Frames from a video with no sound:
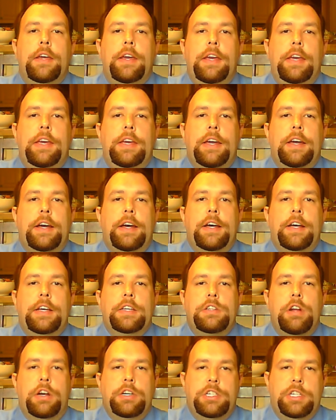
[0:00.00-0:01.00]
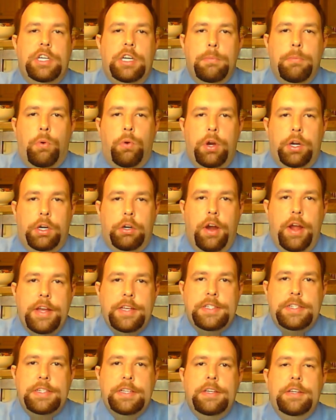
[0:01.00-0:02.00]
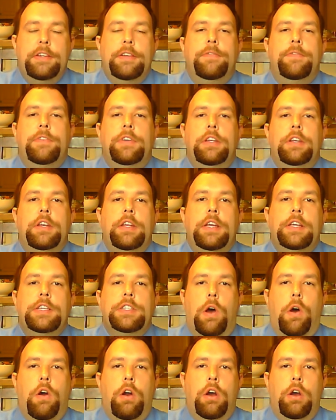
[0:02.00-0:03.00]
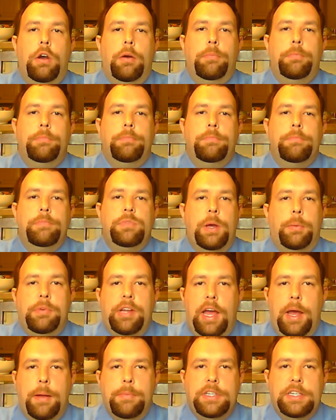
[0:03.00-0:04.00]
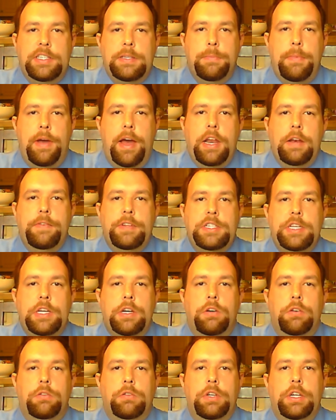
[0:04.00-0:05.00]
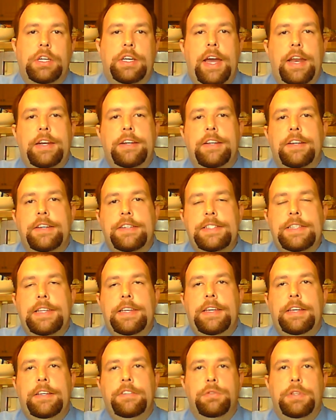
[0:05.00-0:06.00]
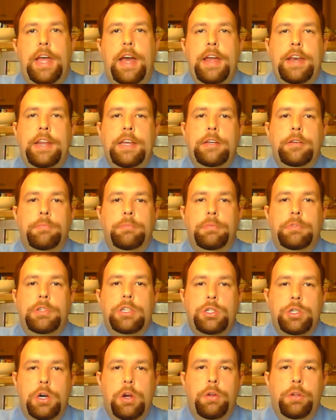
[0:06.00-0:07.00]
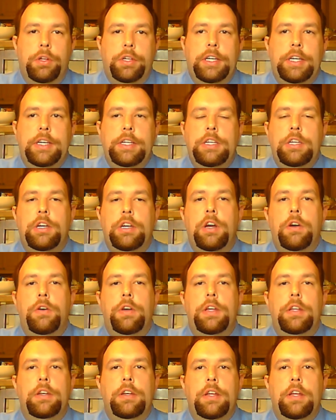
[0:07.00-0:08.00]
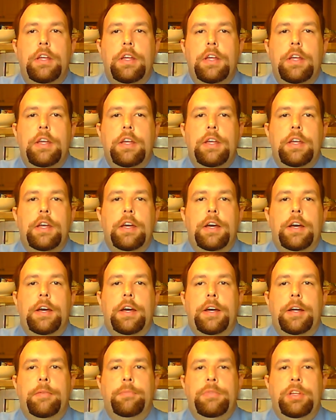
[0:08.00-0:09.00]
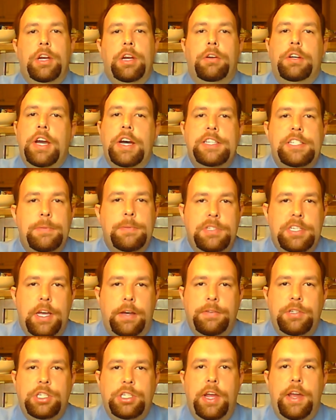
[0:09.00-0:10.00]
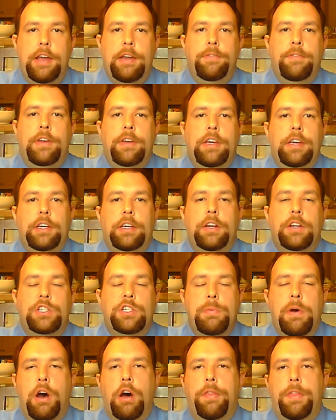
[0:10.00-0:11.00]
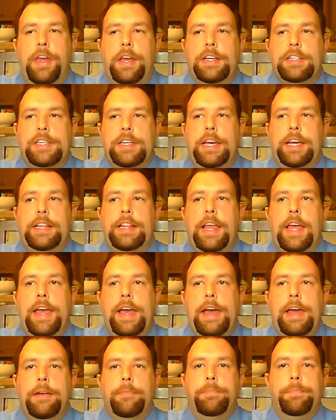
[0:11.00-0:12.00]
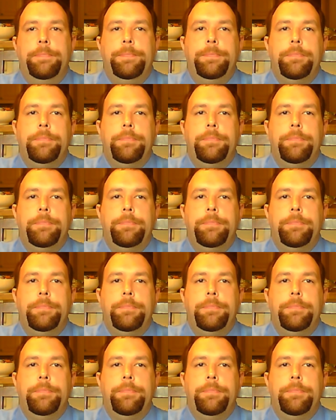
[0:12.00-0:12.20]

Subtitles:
he starts to get more aggressive, and his arm sometimes gets a mind of its own. It kind of does things without him controlling it. You know, it you know, cuts himself shaving. You know, small things like that.